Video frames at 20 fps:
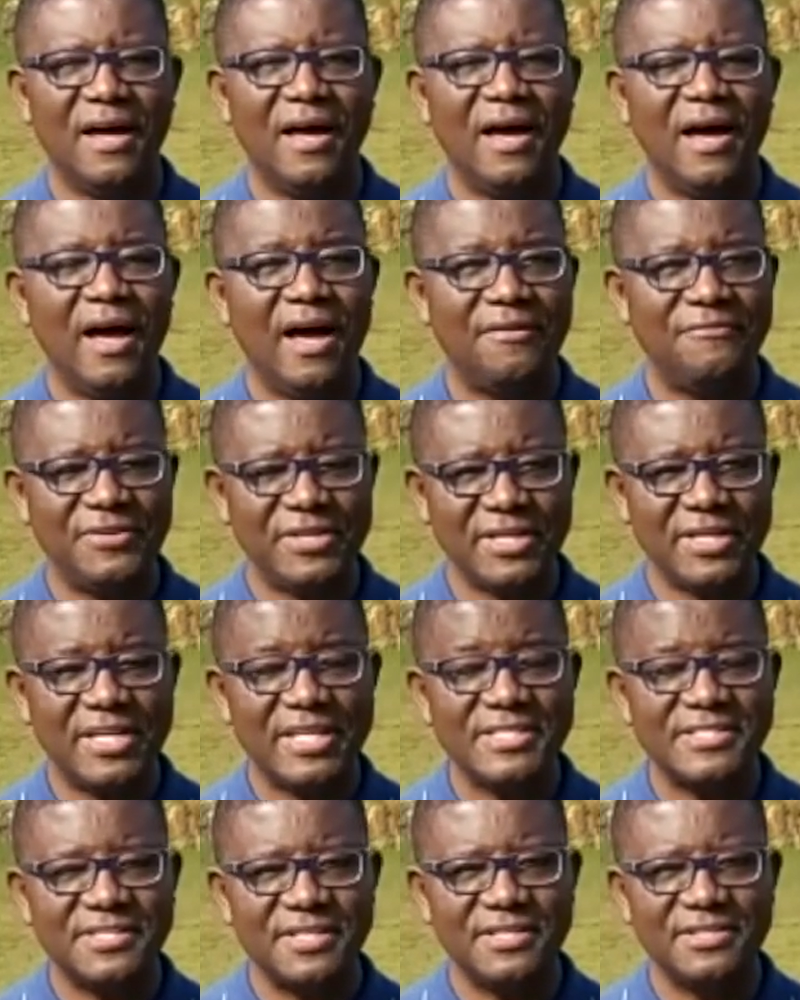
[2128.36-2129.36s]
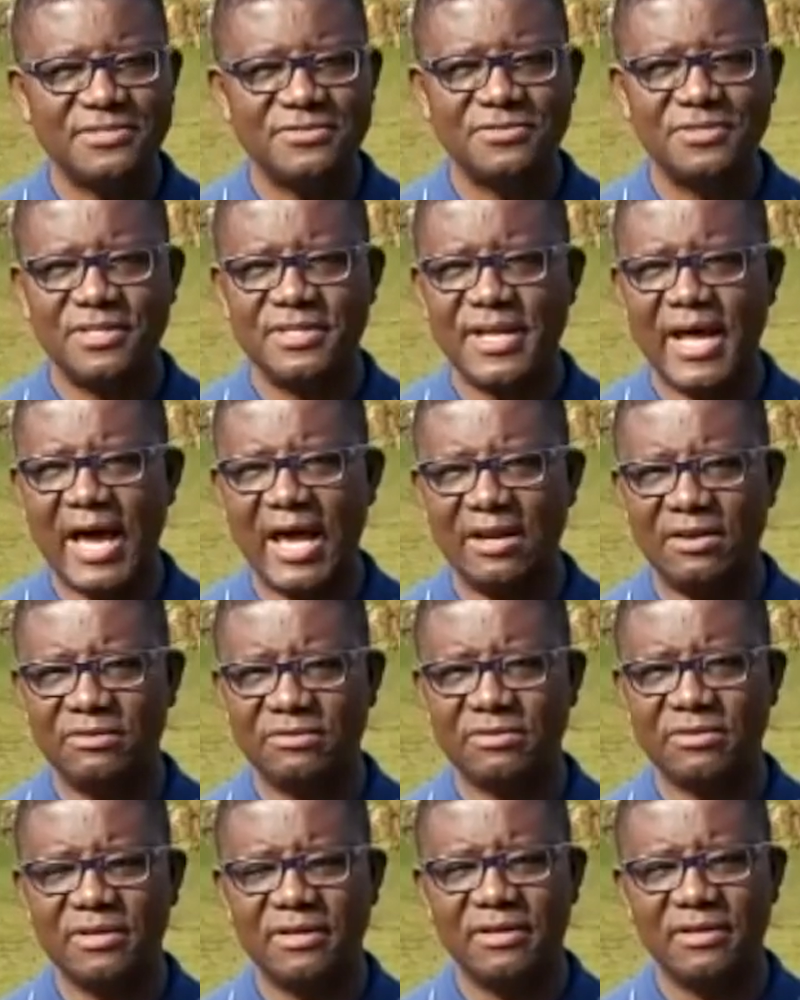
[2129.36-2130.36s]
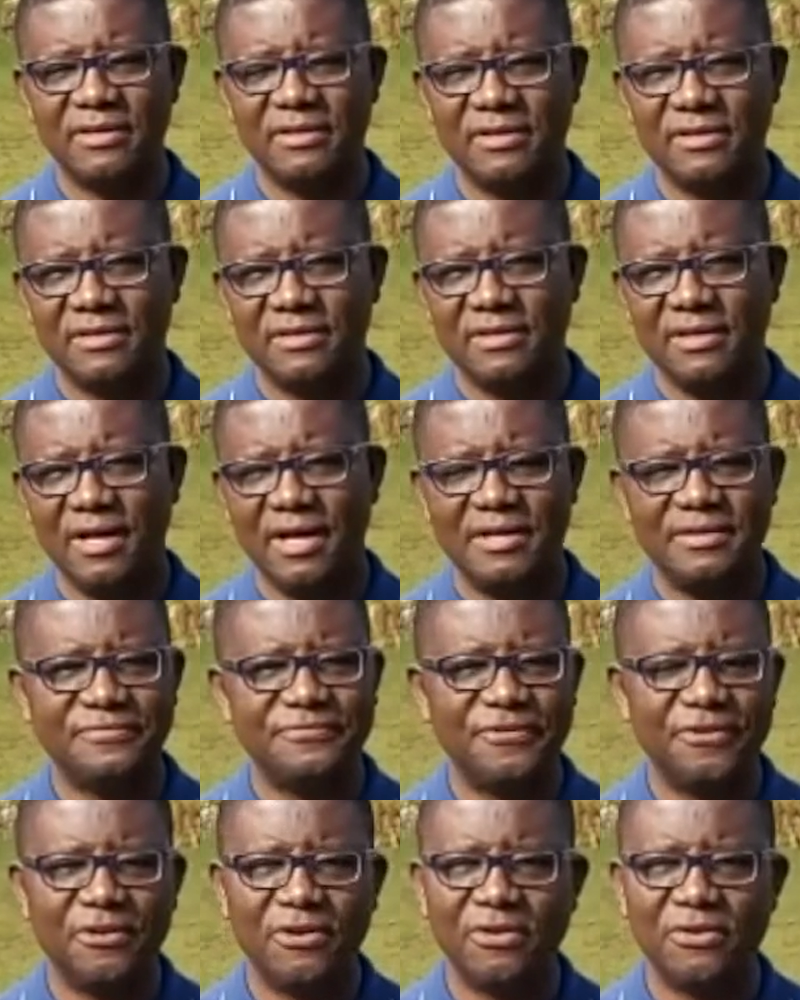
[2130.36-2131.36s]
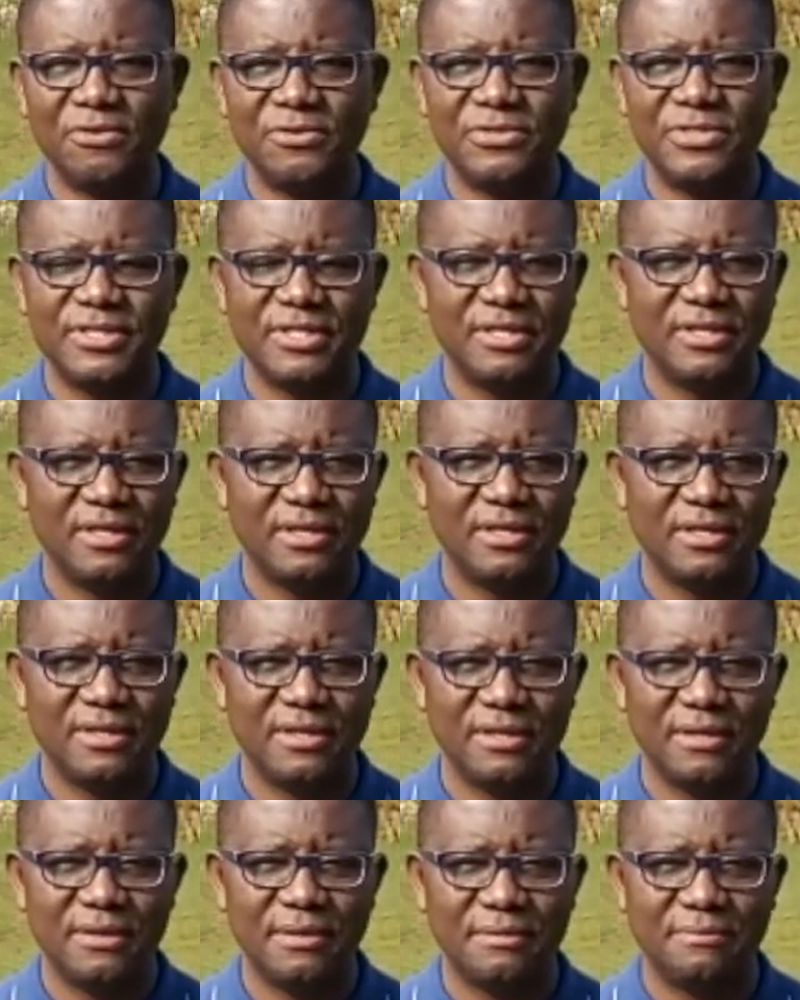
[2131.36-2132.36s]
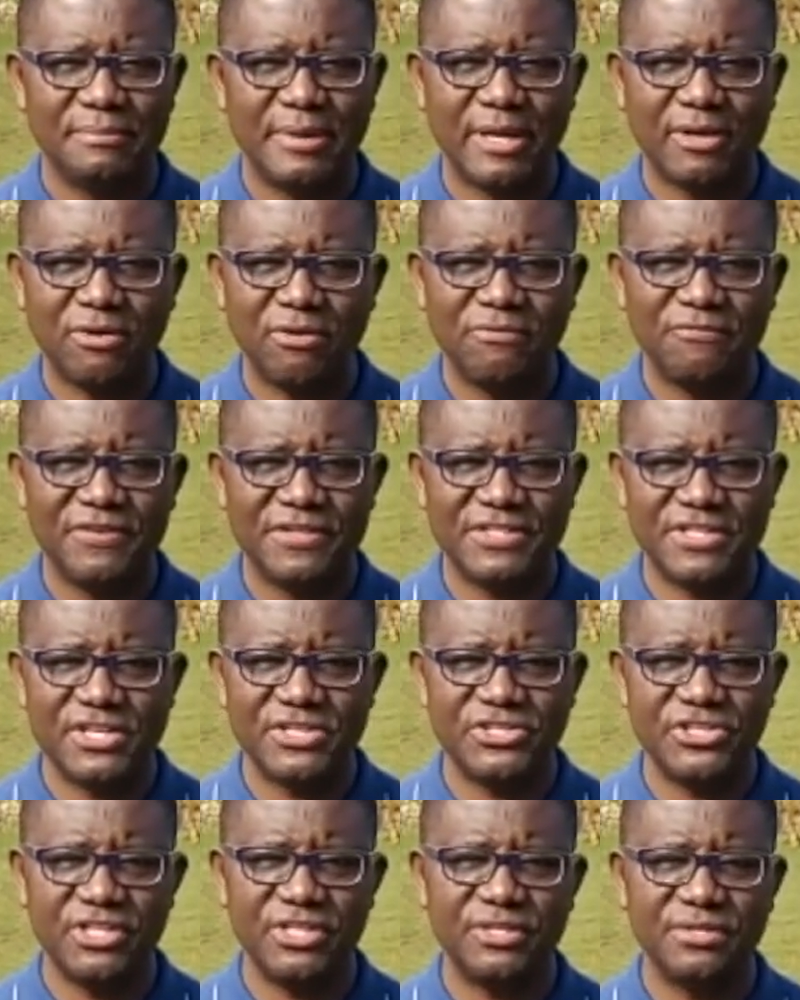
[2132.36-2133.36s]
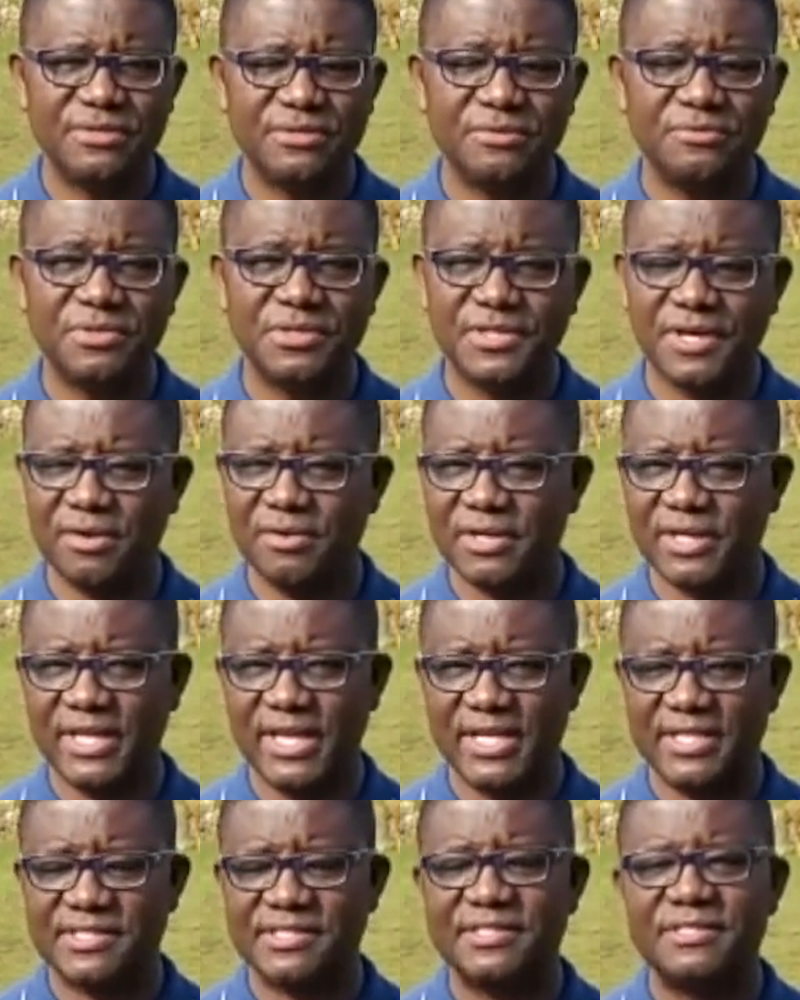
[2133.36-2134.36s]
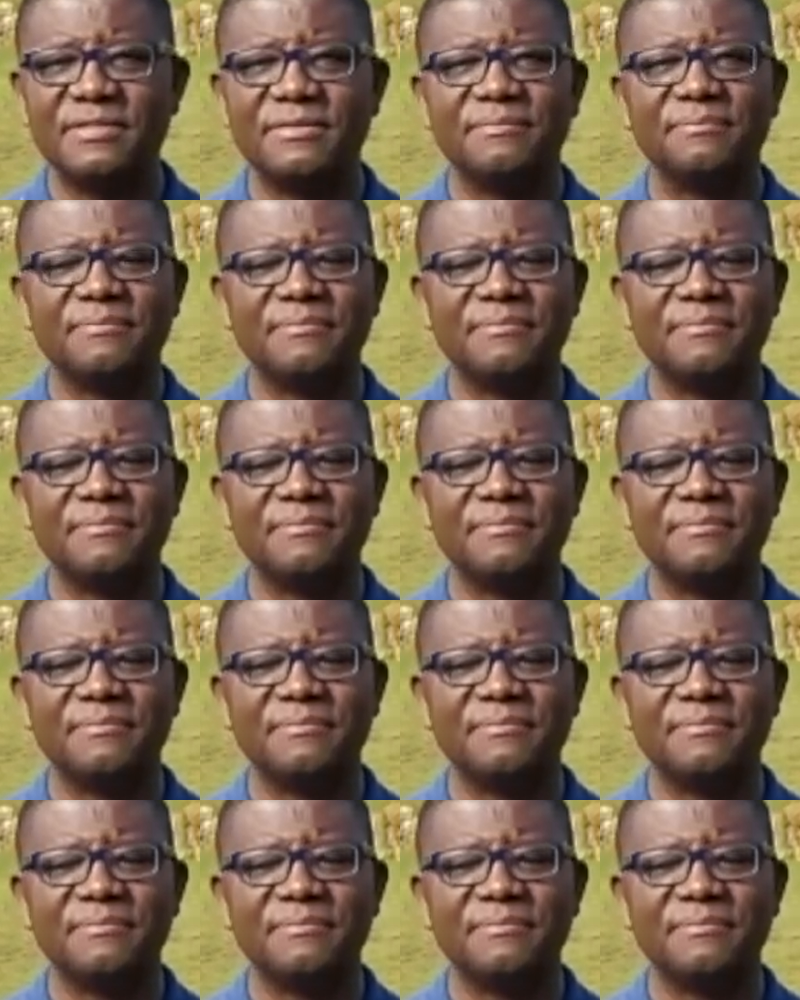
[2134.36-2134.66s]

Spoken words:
Having listened to the dialogue and followed my conversation with our guest,